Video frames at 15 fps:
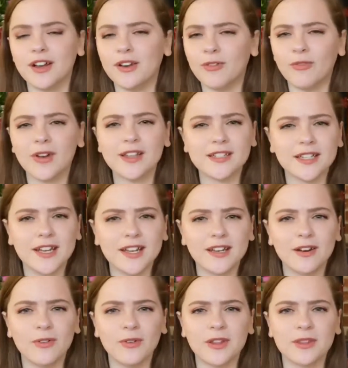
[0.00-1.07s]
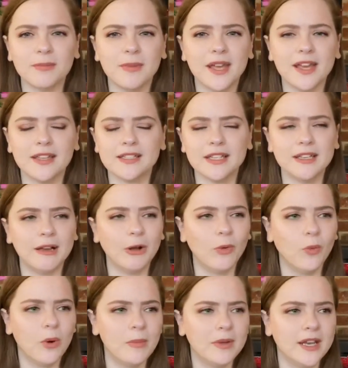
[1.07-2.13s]
It resonated with me as a
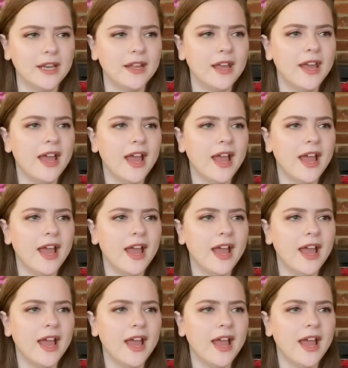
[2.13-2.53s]
young woman,